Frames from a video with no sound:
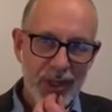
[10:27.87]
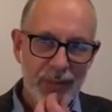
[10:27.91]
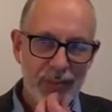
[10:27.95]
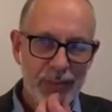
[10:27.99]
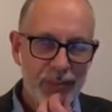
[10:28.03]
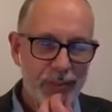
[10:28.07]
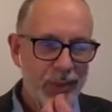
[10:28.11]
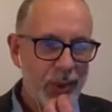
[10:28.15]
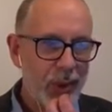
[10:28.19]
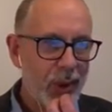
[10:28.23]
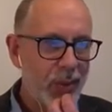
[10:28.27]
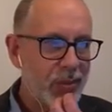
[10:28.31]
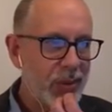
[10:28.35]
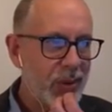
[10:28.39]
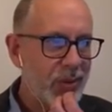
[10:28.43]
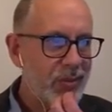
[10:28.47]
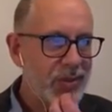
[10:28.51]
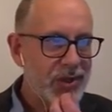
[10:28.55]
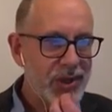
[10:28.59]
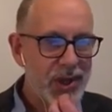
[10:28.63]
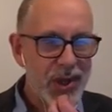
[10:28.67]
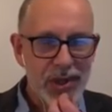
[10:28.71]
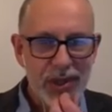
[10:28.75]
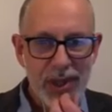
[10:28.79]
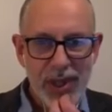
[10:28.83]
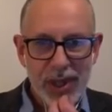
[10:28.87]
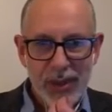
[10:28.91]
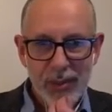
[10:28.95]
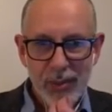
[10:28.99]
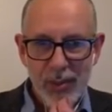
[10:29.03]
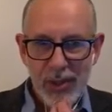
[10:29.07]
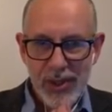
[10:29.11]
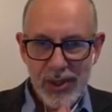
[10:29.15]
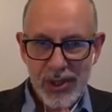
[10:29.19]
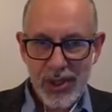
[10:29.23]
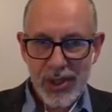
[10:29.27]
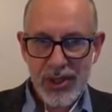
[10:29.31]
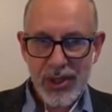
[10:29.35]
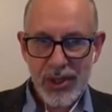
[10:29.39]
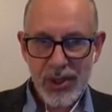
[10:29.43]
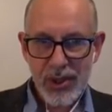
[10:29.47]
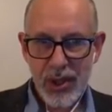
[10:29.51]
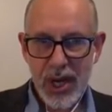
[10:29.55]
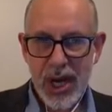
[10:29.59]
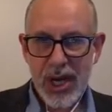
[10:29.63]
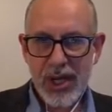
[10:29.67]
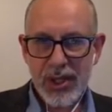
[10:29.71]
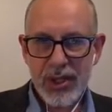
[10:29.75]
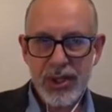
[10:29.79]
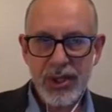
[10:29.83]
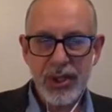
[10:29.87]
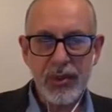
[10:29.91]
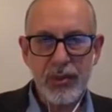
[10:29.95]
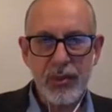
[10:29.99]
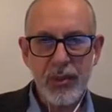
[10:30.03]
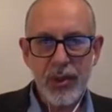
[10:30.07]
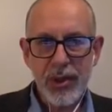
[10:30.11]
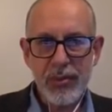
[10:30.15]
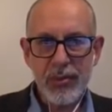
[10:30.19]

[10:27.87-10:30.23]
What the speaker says: problems, I think, with distraction with